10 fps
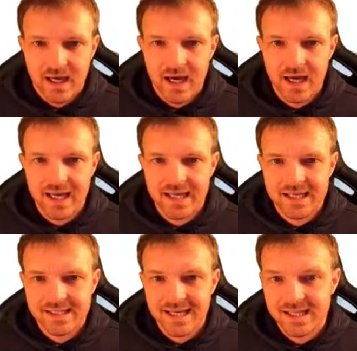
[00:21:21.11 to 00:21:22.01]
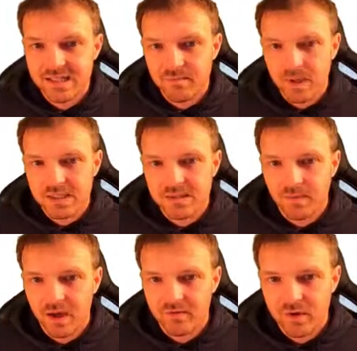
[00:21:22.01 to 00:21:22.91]
It contains the blood
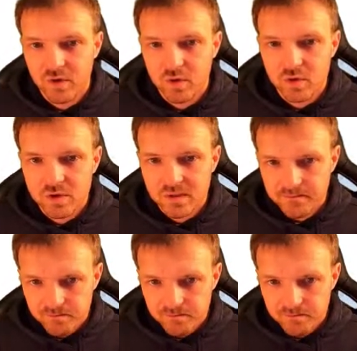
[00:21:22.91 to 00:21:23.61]
supply for the cord,